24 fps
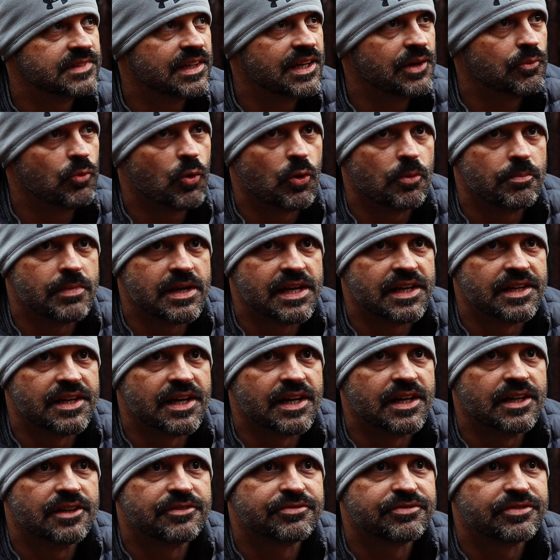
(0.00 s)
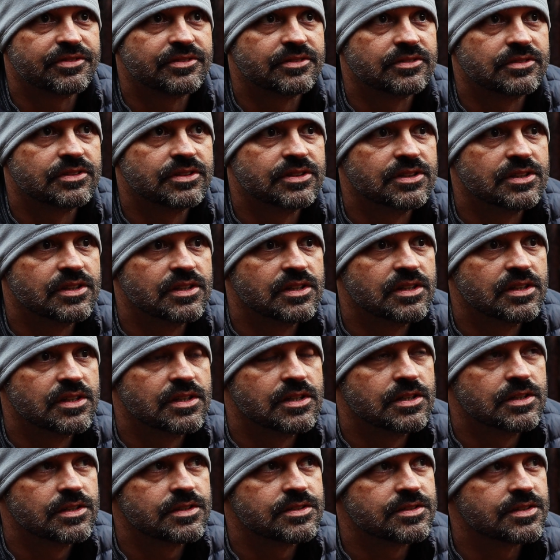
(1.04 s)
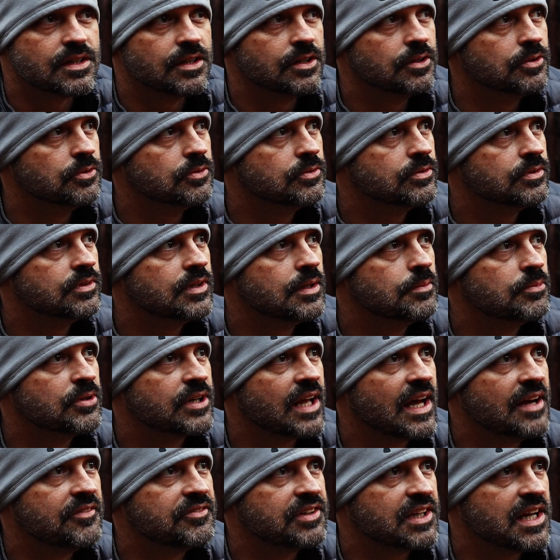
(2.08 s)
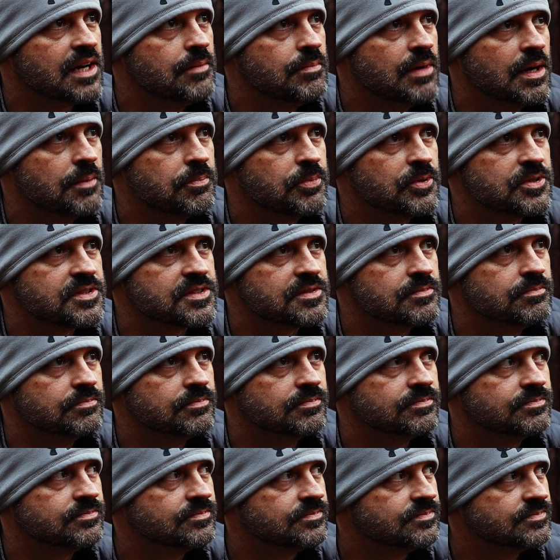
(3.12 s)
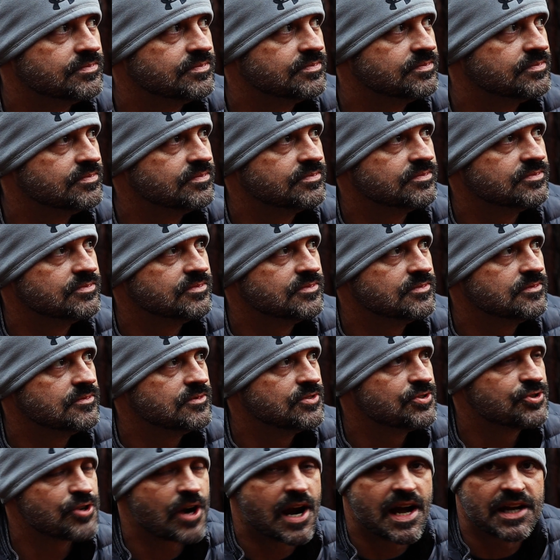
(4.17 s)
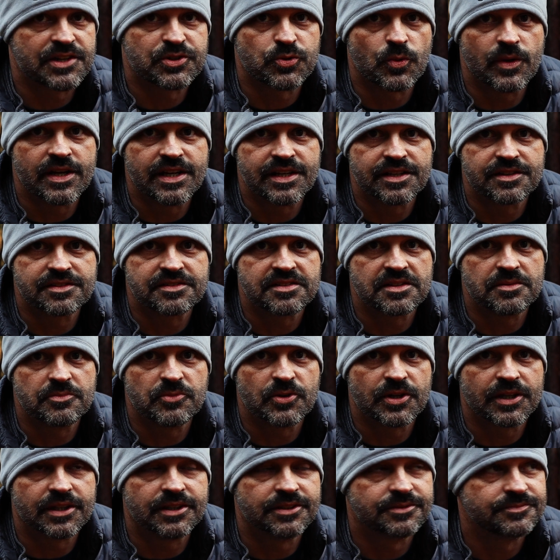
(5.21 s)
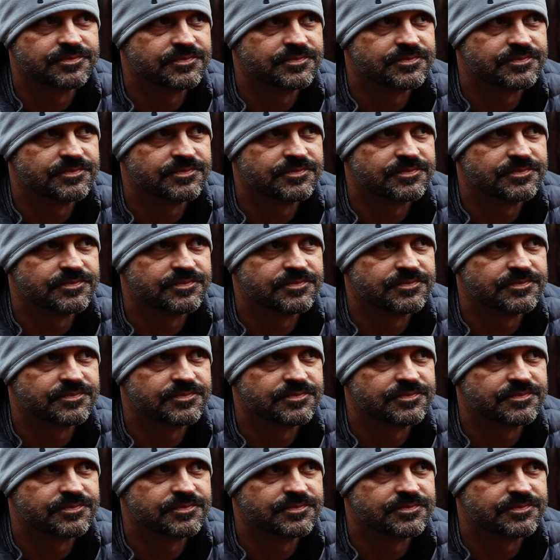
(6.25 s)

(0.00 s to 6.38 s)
it won't be enough. So I'm going to have to come up with some dry twigs somewhere.